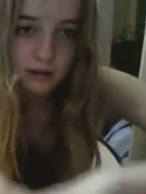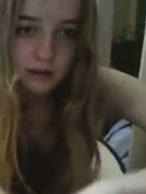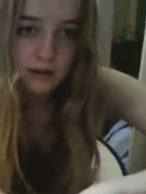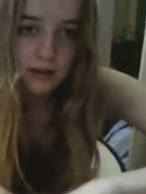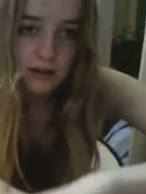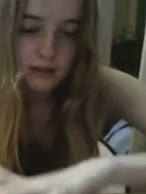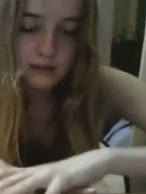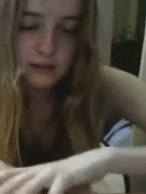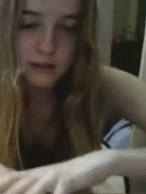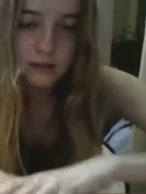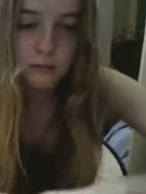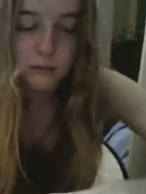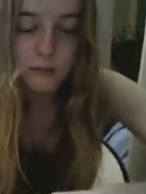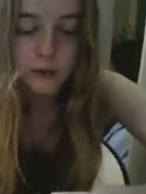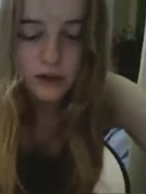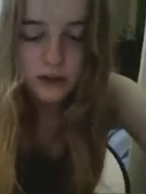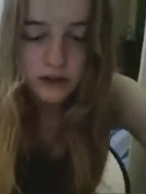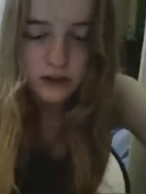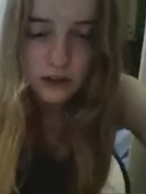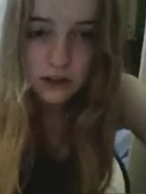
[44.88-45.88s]
chest
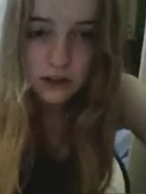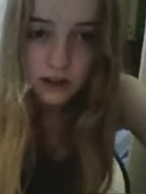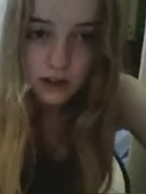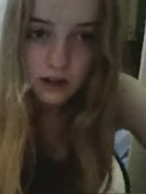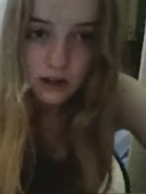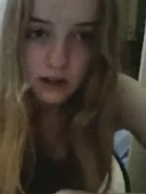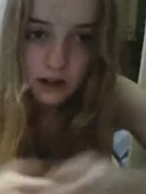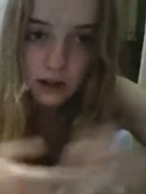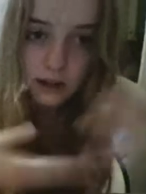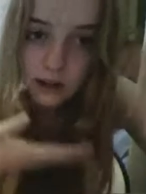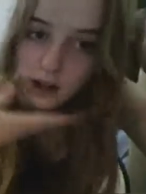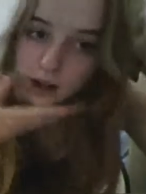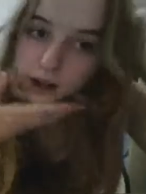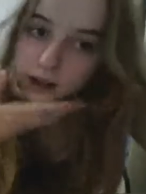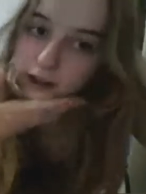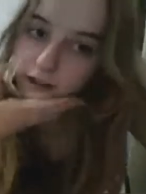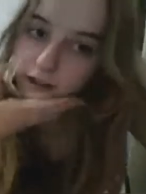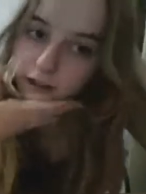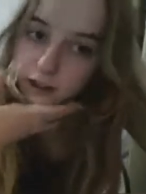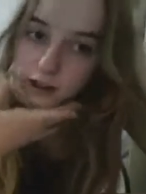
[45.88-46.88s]
compression and the
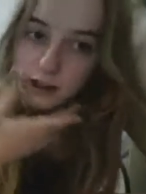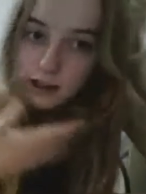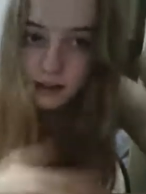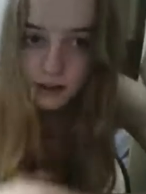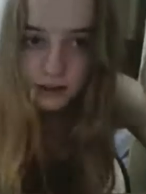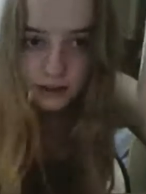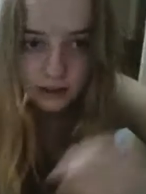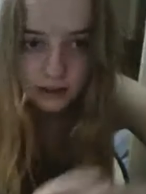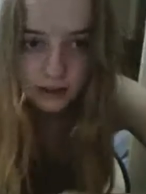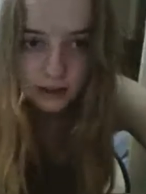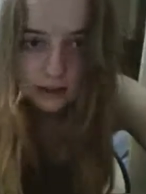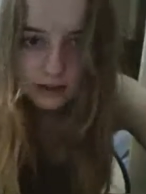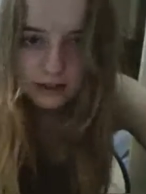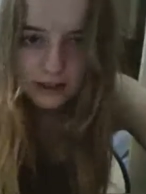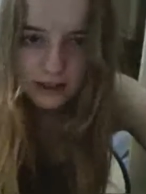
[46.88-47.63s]
head tilt